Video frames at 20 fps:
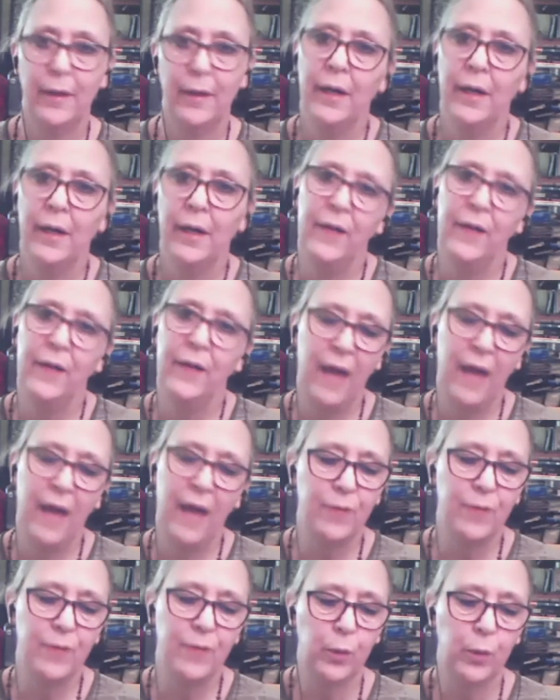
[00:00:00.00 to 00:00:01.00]
In the
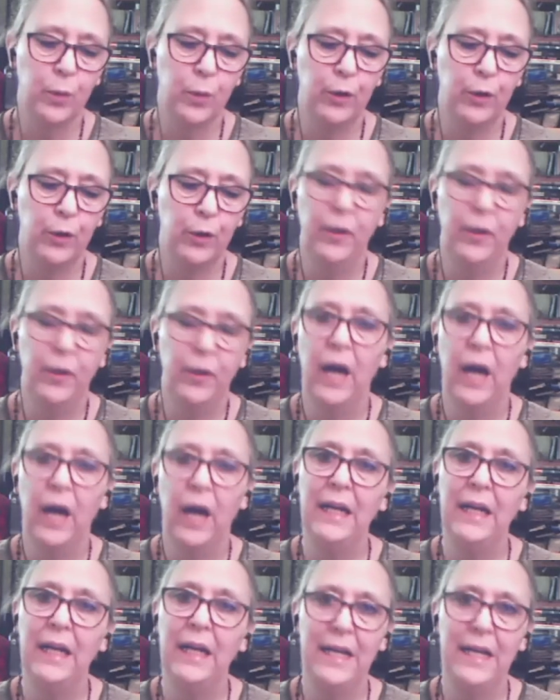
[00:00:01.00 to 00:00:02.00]
afterworld, I
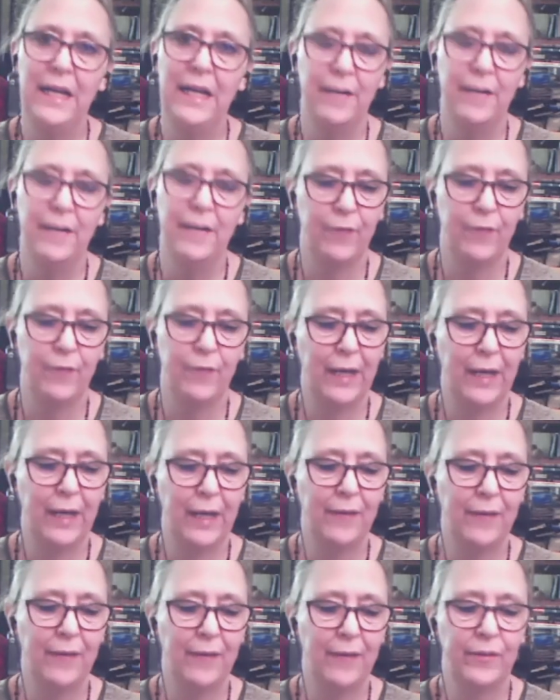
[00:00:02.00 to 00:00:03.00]
lean in for a
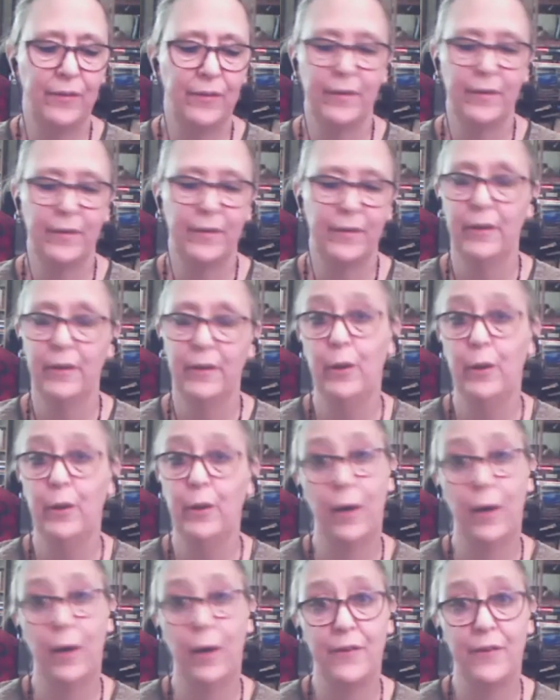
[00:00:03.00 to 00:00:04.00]
kiss. You are
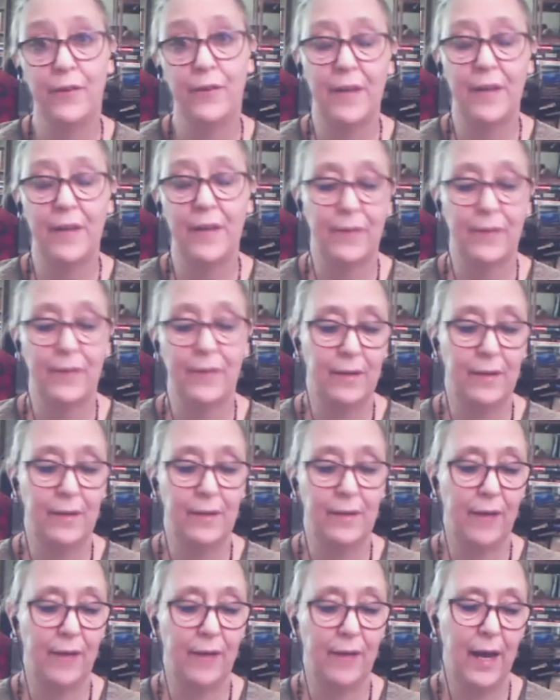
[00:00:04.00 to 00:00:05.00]
as dusty as
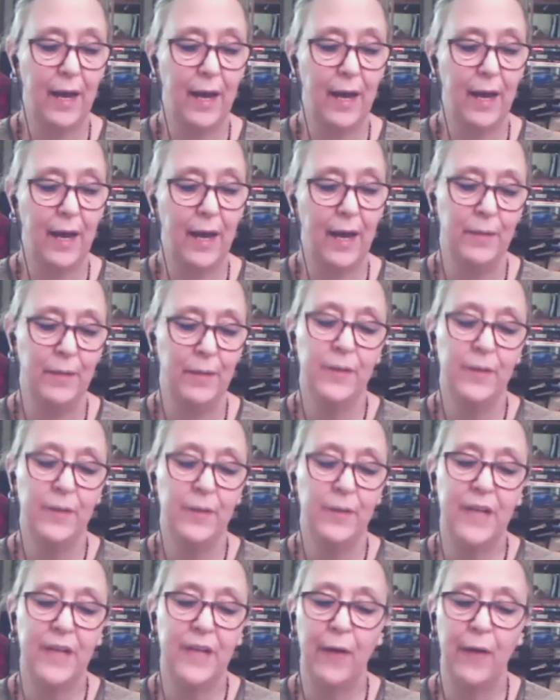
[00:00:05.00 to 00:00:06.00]
I am,
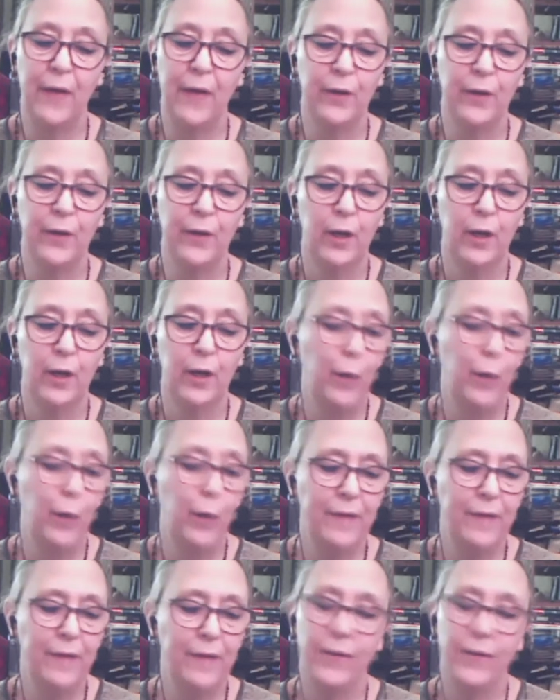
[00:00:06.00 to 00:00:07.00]
together, waiting
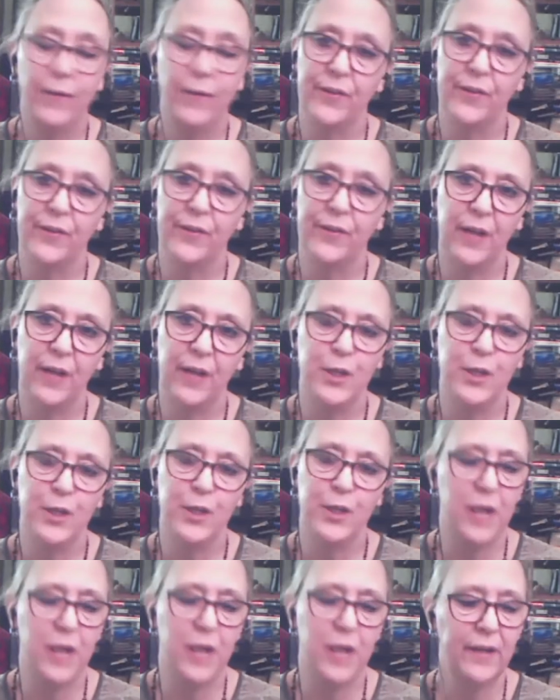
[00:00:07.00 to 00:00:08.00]
for the sun to
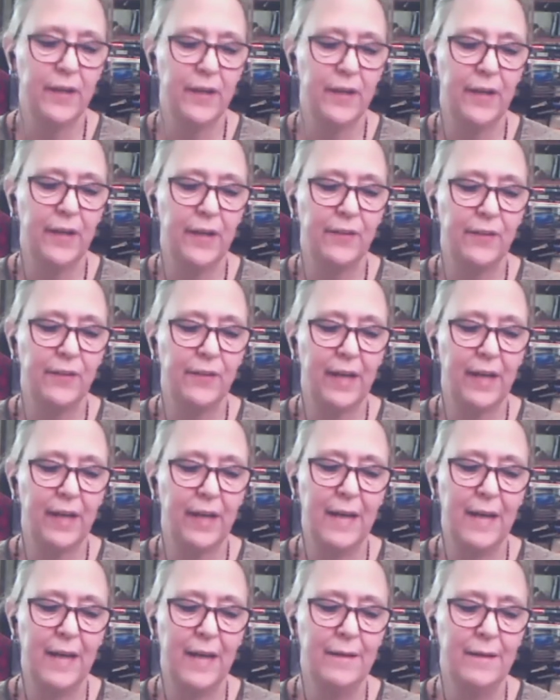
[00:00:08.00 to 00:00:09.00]
shine on us
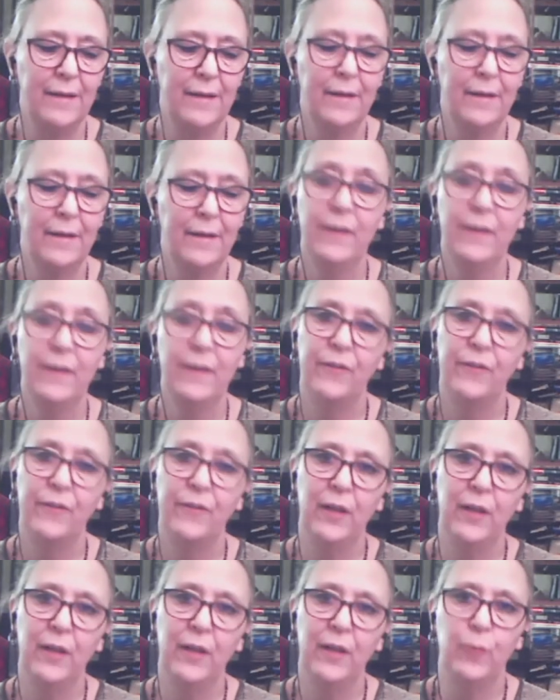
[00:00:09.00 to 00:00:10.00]
again, the
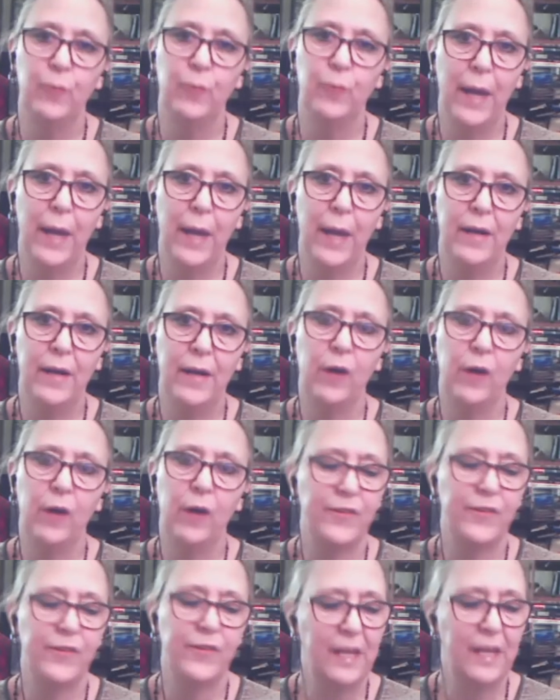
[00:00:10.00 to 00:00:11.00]
feel of rain on
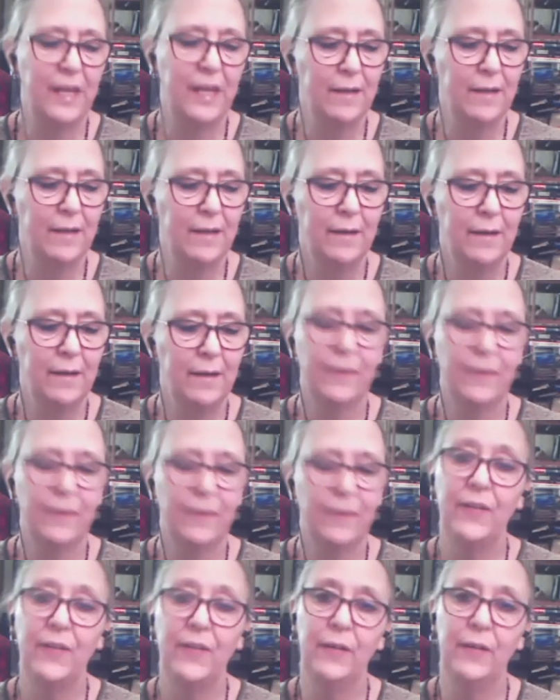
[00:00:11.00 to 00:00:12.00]
skin, the
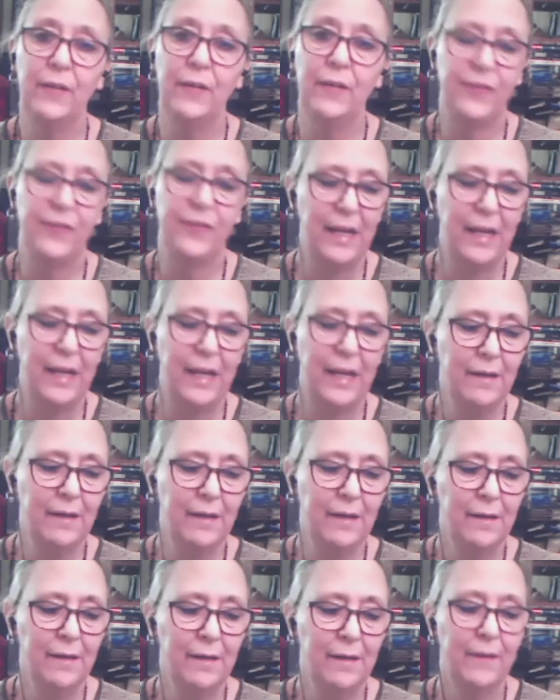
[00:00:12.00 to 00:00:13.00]
feel of skin,
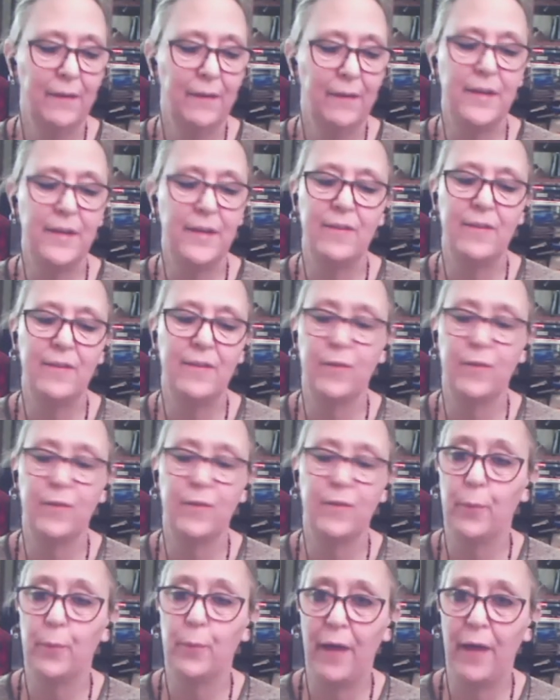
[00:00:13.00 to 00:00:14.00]
the taste of your
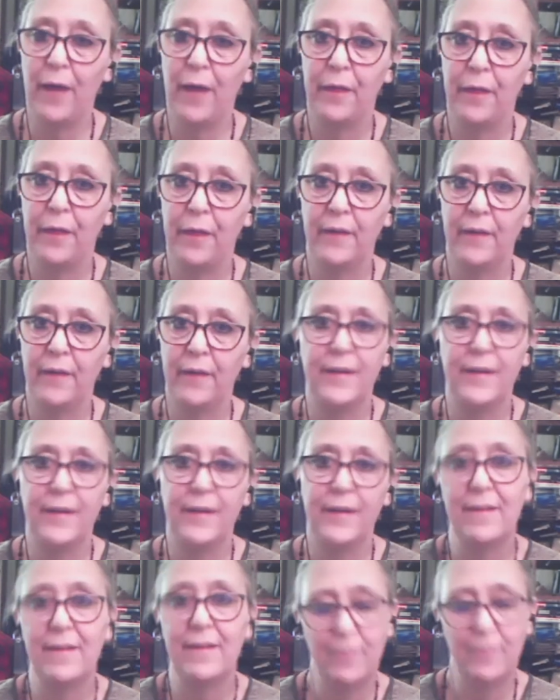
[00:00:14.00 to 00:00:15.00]
breath, the
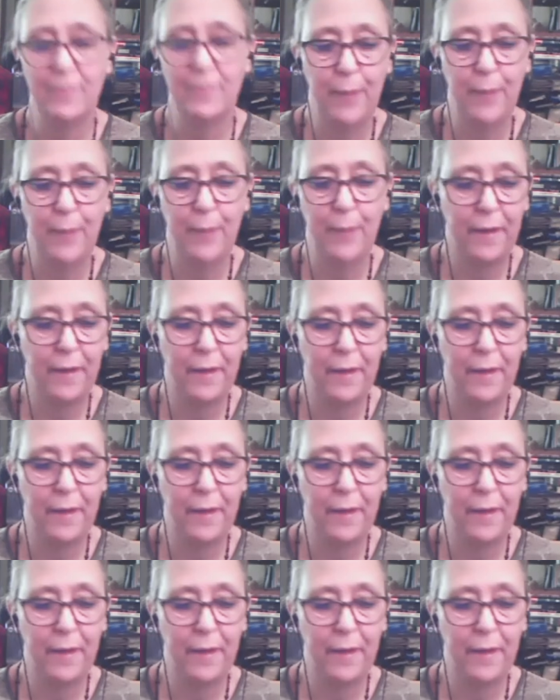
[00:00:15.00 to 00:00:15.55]
taste of breath,